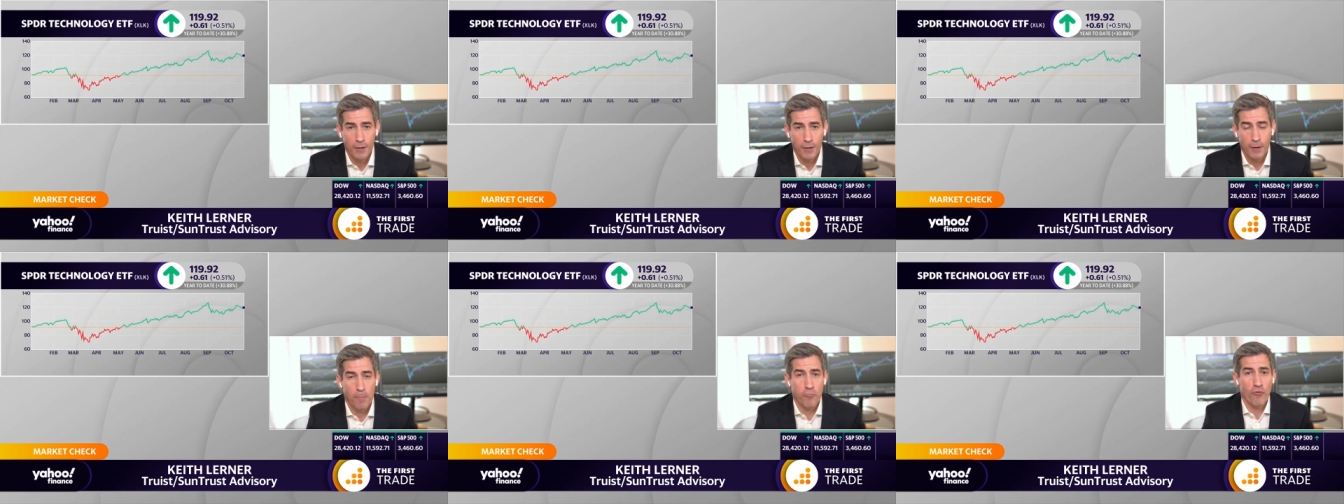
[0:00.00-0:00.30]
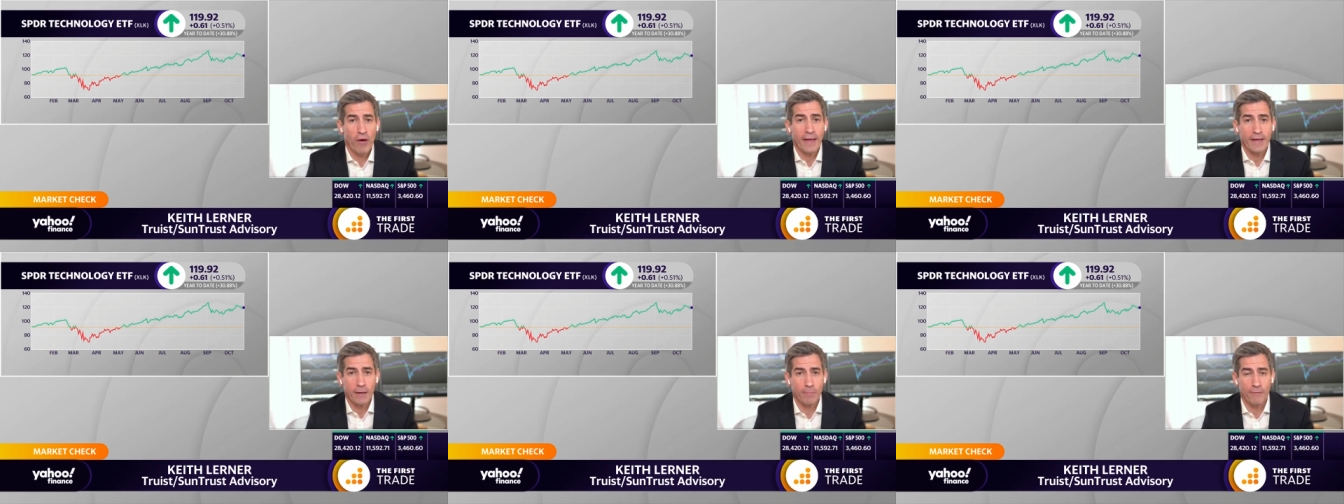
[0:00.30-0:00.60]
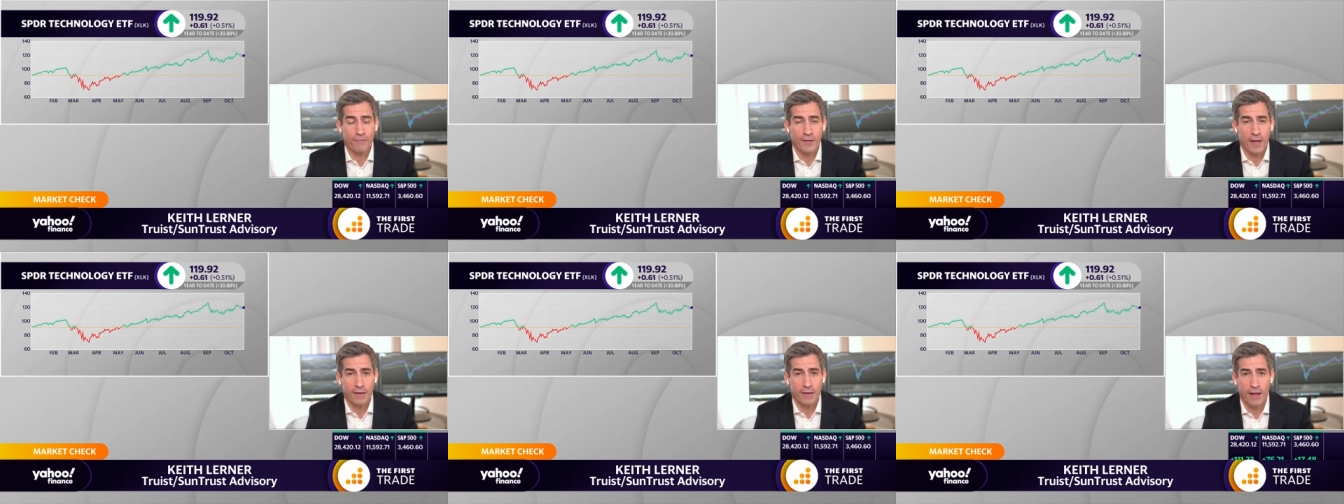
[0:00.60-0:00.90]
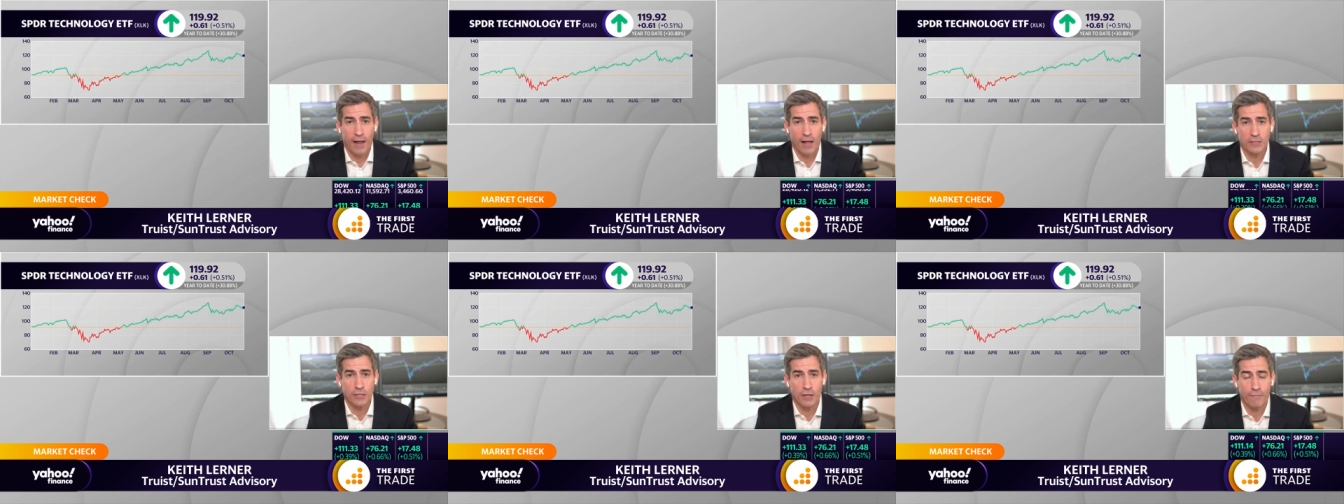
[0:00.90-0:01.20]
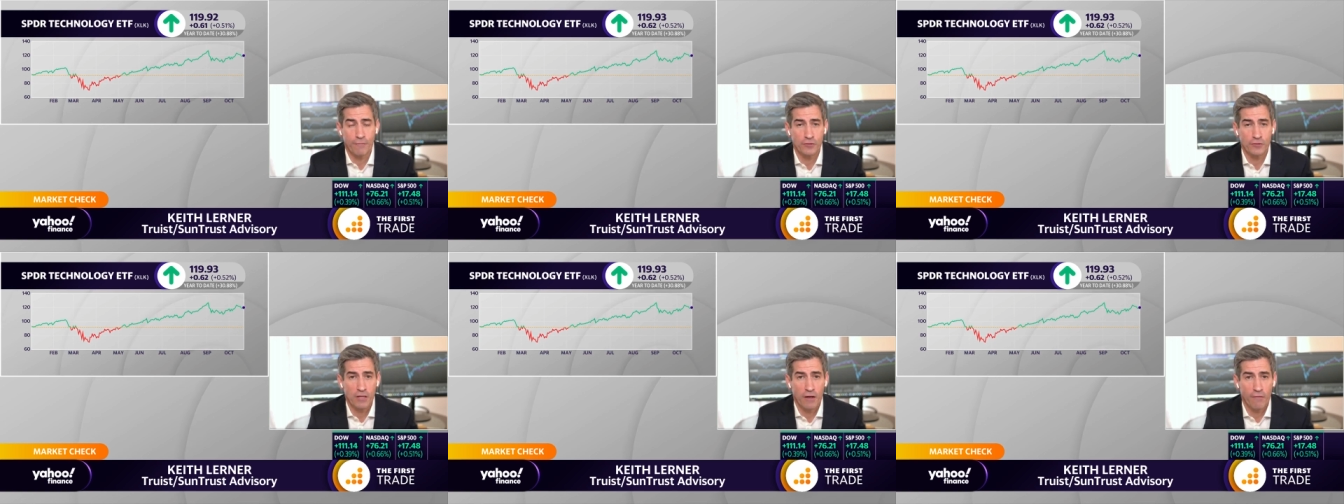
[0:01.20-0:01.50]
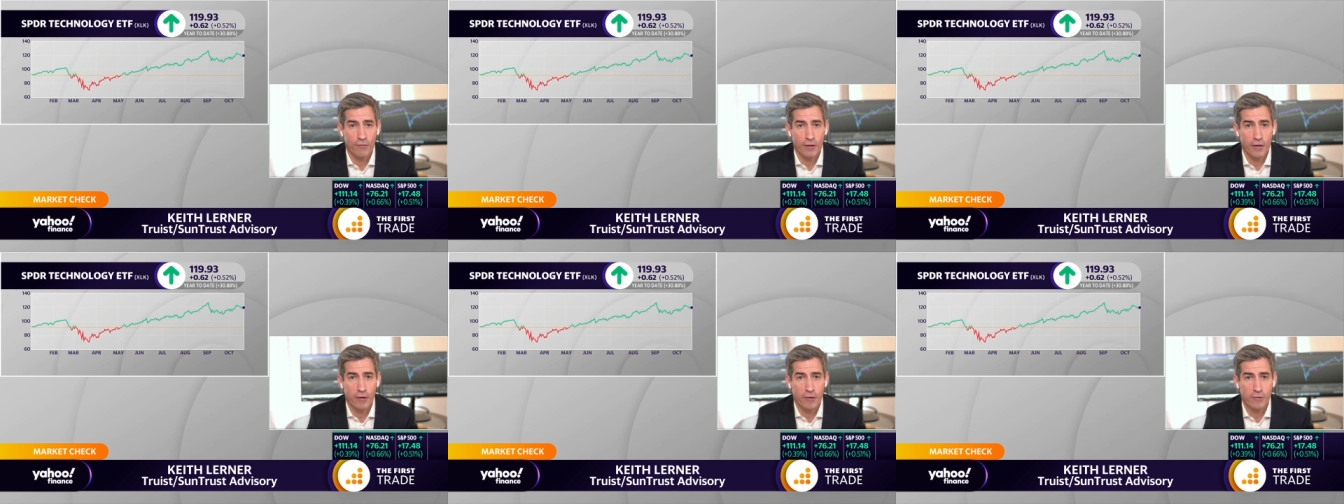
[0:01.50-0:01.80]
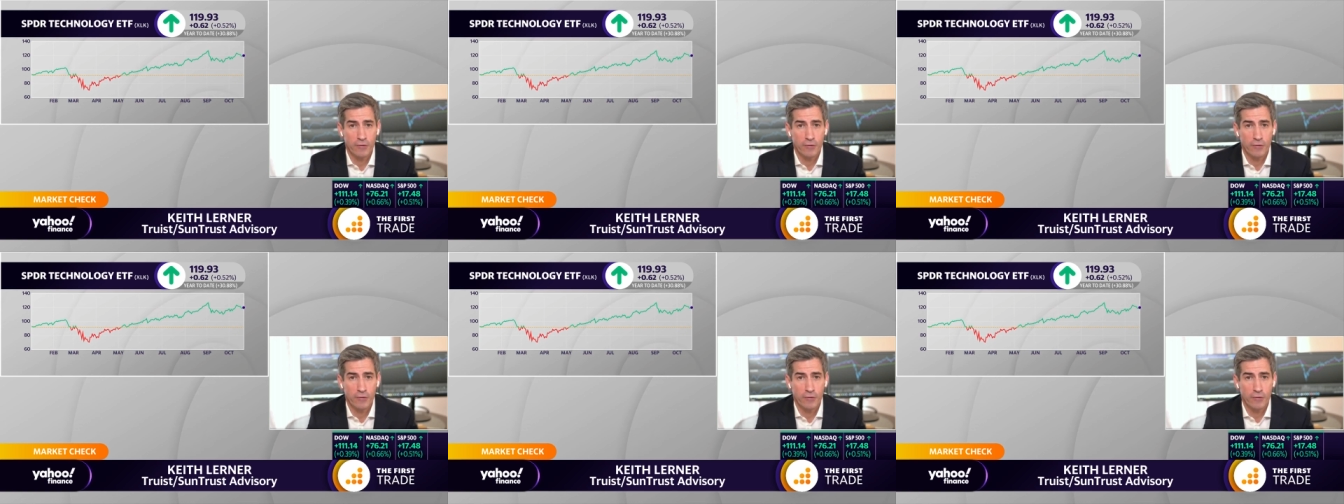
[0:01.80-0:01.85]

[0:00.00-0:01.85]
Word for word: breakup of technology for several years.